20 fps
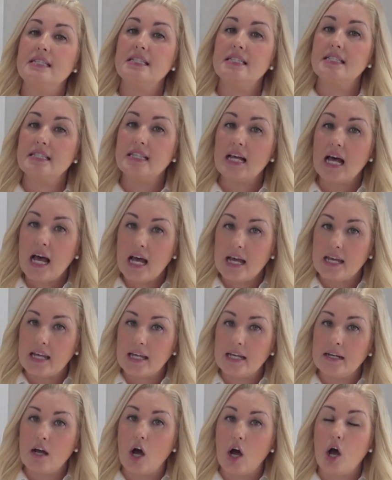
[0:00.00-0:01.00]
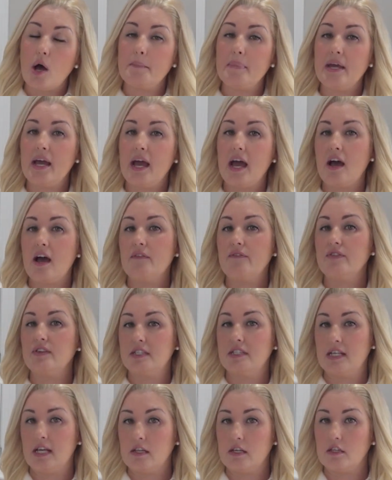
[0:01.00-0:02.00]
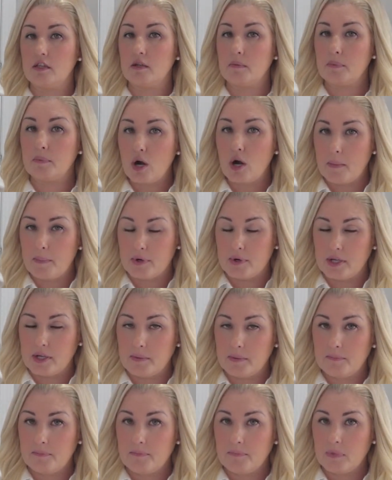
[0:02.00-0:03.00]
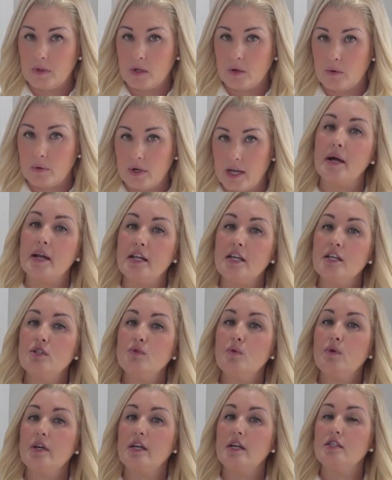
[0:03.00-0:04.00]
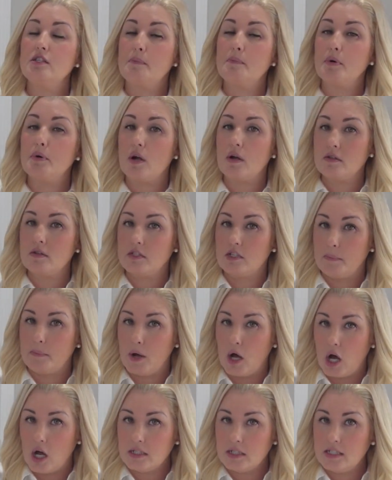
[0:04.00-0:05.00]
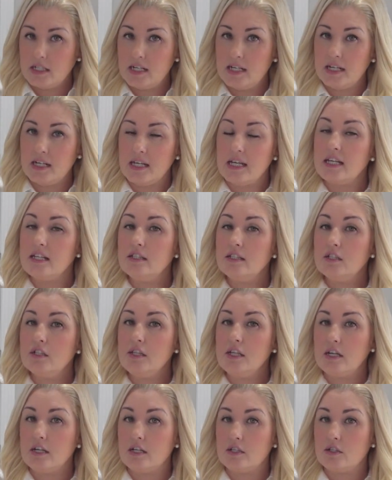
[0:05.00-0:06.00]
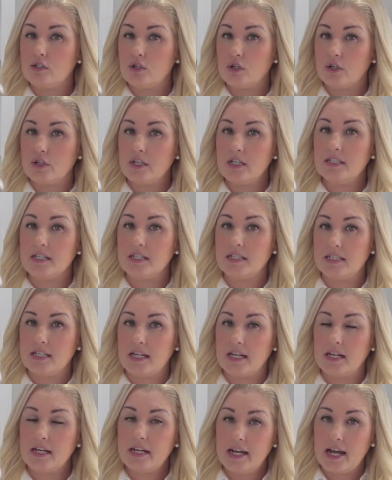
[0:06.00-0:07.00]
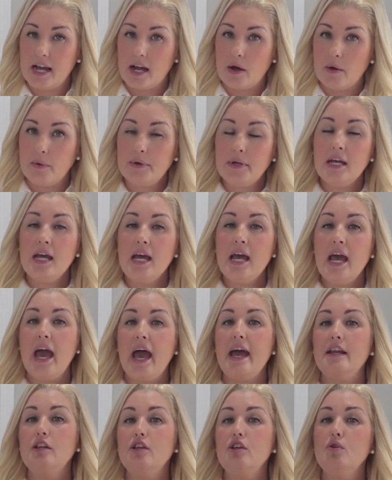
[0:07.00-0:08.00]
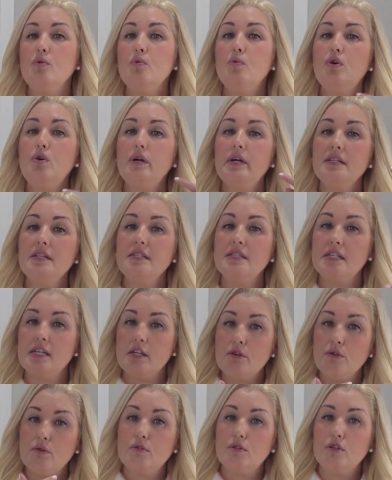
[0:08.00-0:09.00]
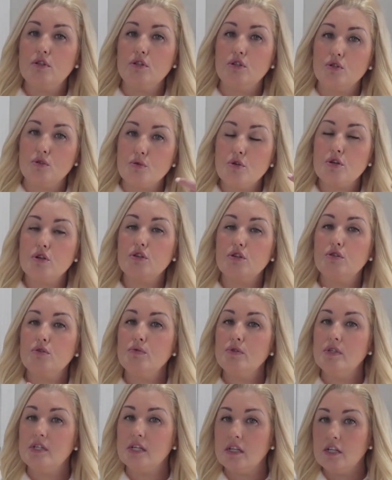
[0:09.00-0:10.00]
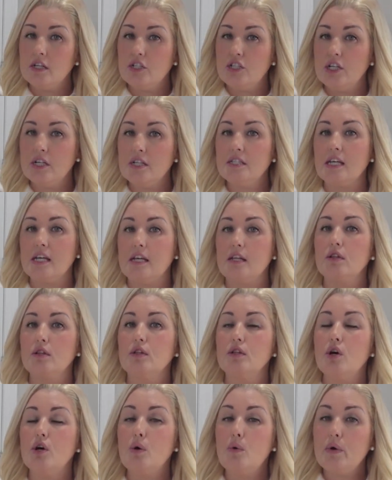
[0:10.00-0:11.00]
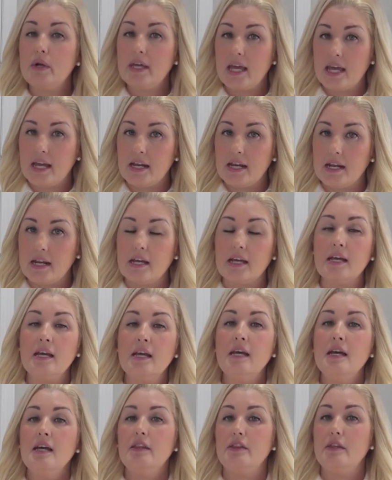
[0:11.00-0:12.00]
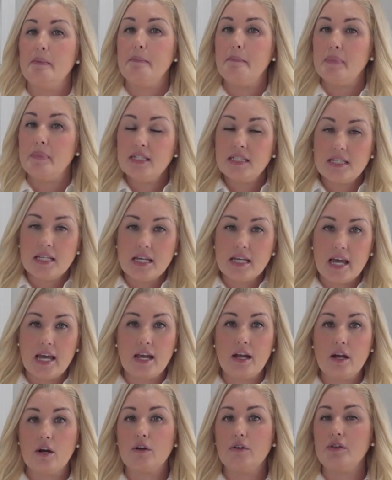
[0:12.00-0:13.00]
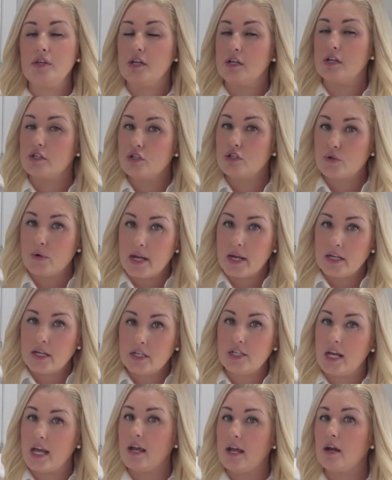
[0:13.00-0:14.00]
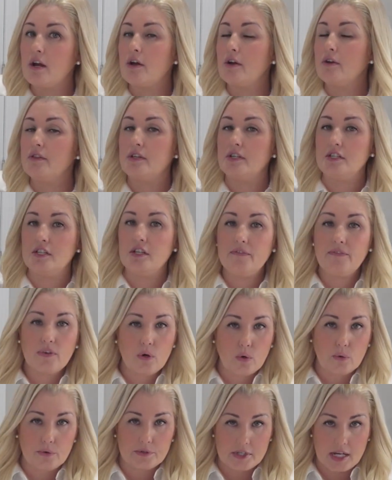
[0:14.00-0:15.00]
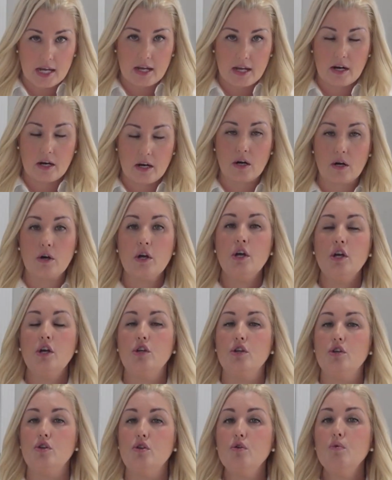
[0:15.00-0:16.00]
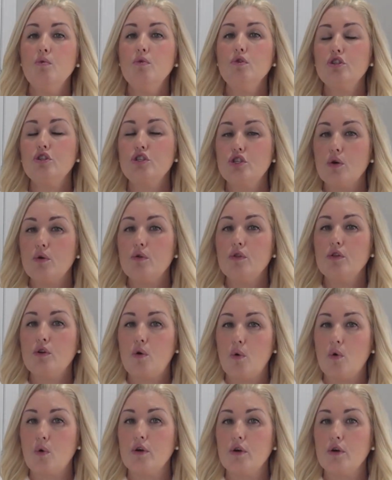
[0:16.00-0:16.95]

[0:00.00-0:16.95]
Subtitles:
to sign on behalf of selling the property. The monies will get deposited into the attorney's estate account, and you will continue to do your due diligence in locating the missing heir, the estranged heir, the difficult heir. You will show the